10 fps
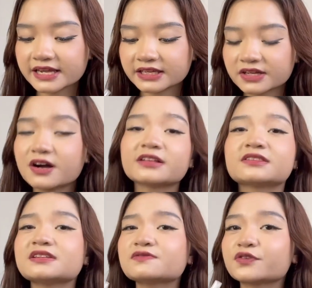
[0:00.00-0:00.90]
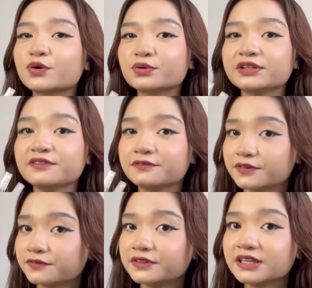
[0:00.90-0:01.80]
and I got these for only
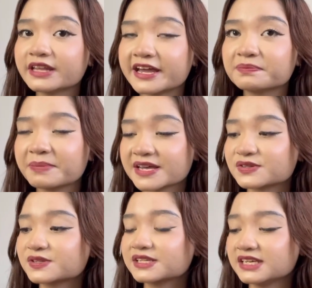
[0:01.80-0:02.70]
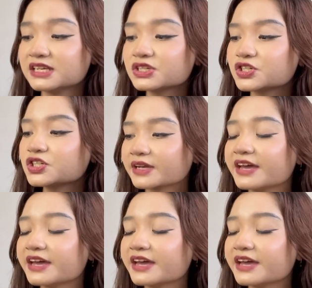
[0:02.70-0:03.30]
59 pesos each.